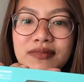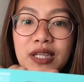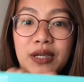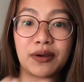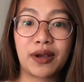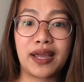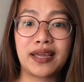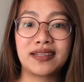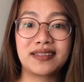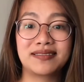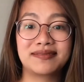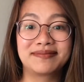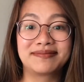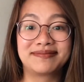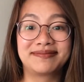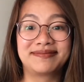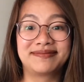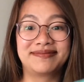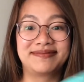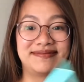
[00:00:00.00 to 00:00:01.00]
right?
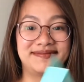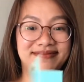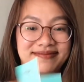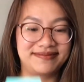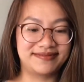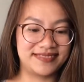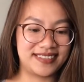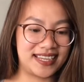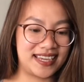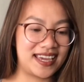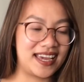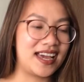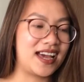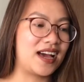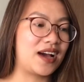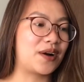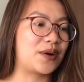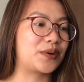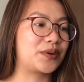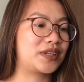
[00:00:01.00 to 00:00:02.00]

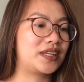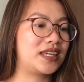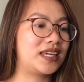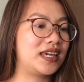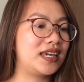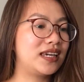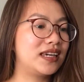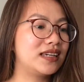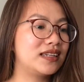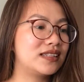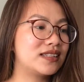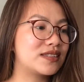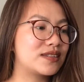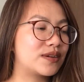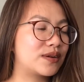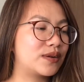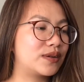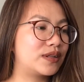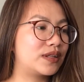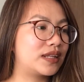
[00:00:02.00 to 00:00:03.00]
Okay,
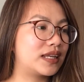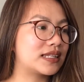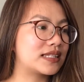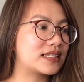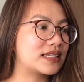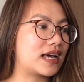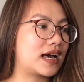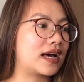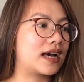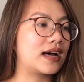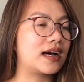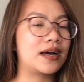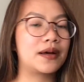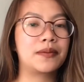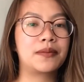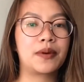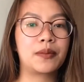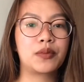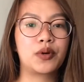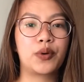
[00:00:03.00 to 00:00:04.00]
so let's.
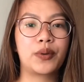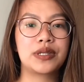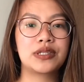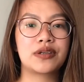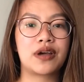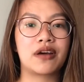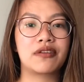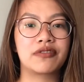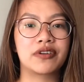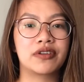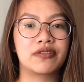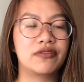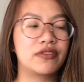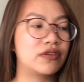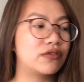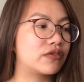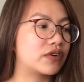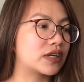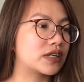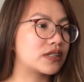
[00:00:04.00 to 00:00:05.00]
I'm going to have a
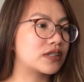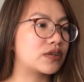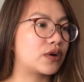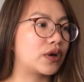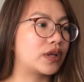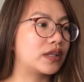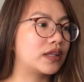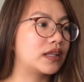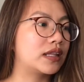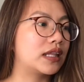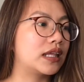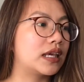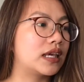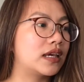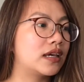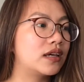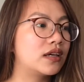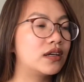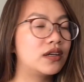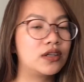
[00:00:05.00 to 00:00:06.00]
review first on the
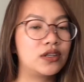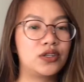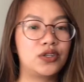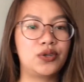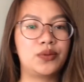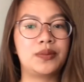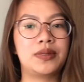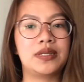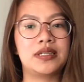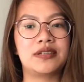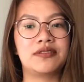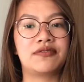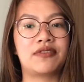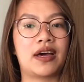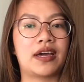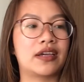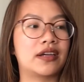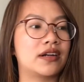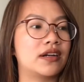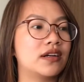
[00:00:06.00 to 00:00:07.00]

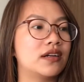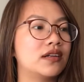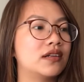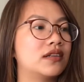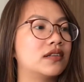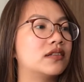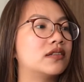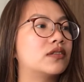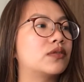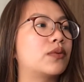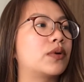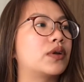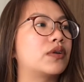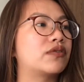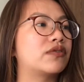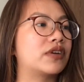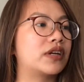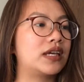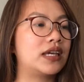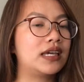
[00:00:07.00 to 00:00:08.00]
humidifier, the one
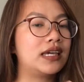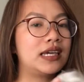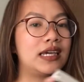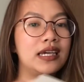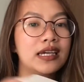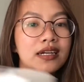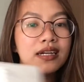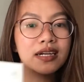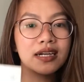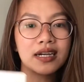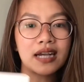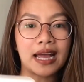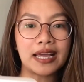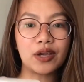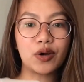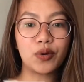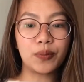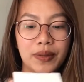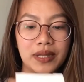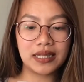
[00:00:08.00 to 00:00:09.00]
over here. I
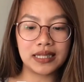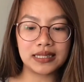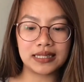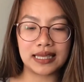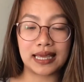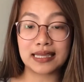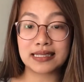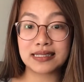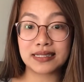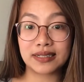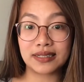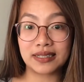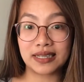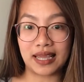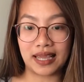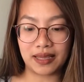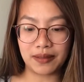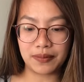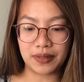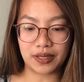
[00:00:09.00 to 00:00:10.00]
opened it
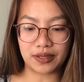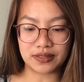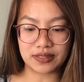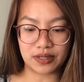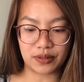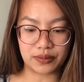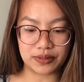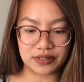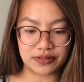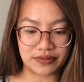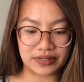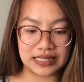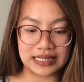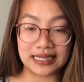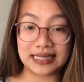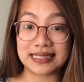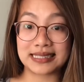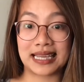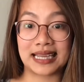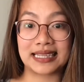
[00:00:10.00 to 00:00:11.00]
yesterday because I was really
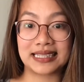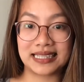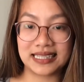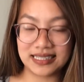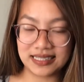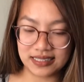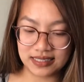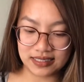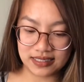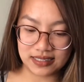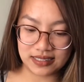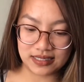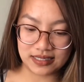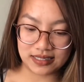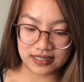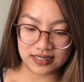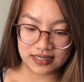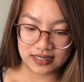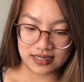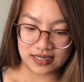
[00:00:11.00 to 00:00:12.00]
excited,
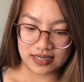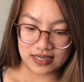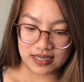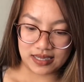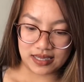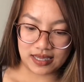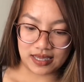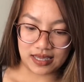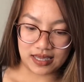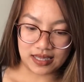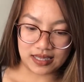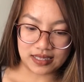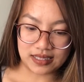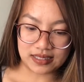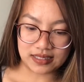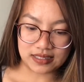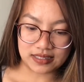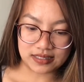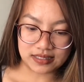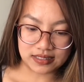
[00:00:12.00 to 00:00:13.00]

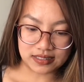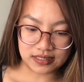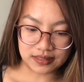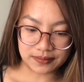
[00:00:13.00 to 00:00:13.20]
and